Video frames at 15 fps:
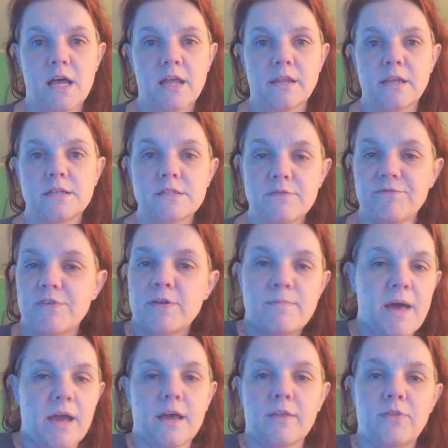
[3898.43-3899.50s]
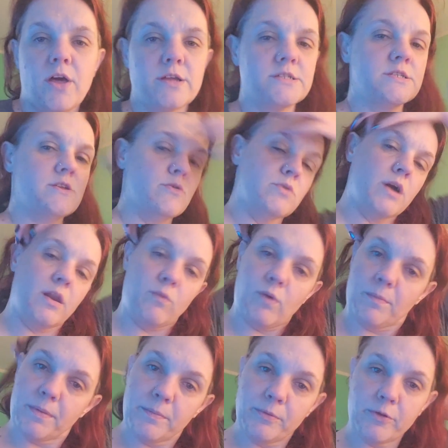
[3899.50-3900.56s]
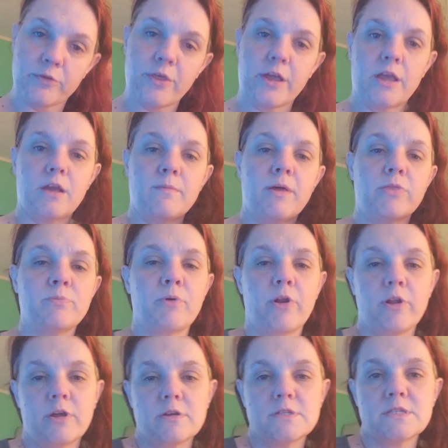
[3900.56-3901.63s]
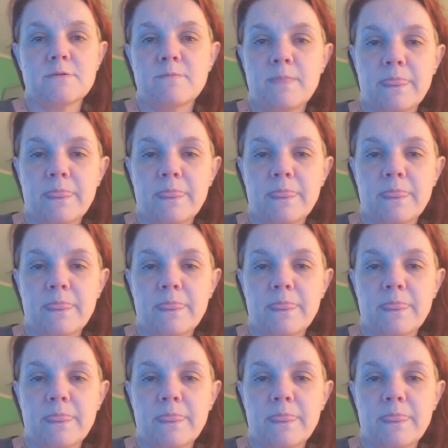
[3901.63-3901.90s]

I need some feedback. I'd like to know kind of what people are thinking about the products.